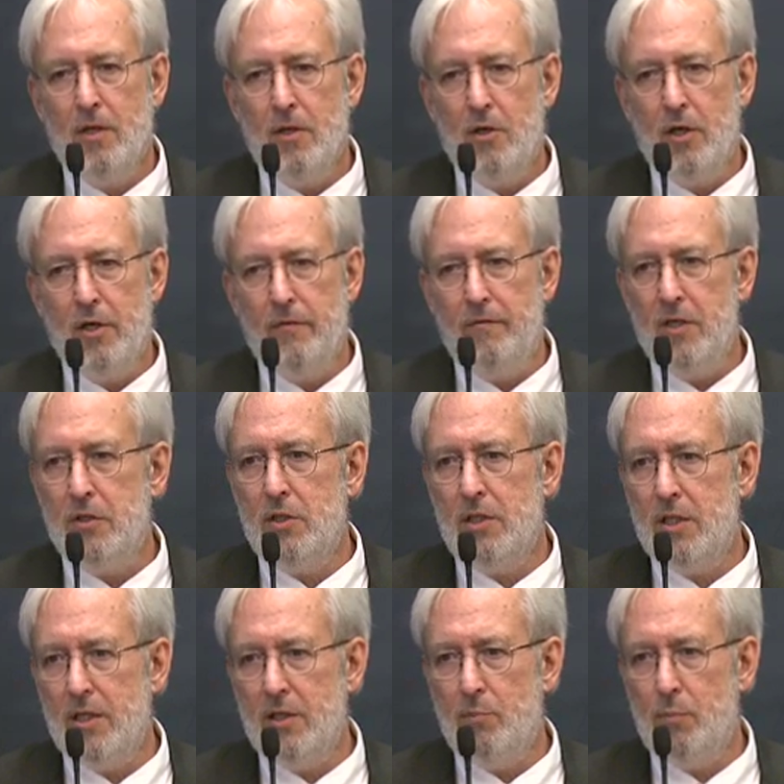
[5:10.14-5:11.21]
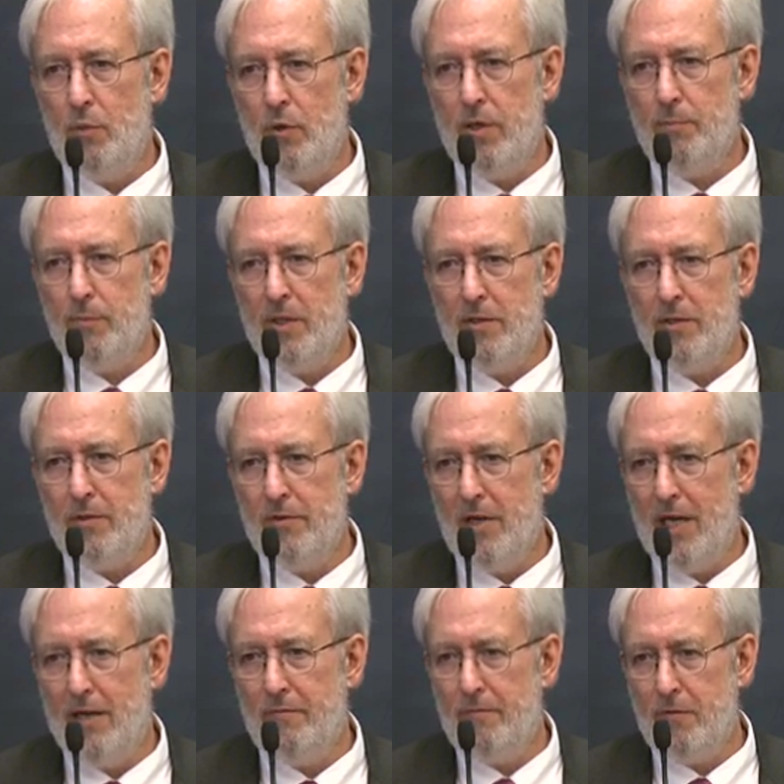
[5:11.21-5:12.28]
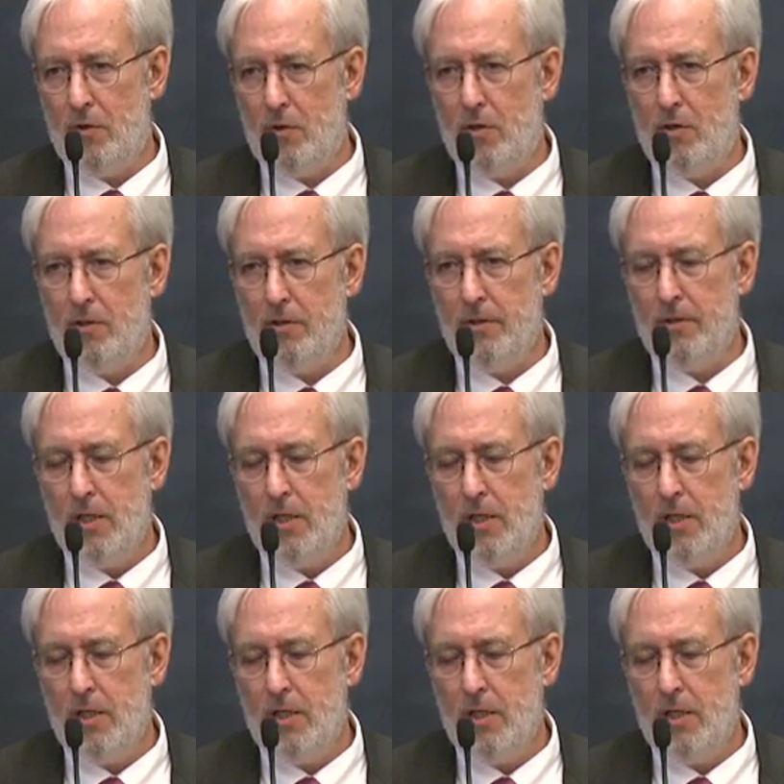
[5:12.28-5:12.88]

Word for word: on a visiting appointment that fall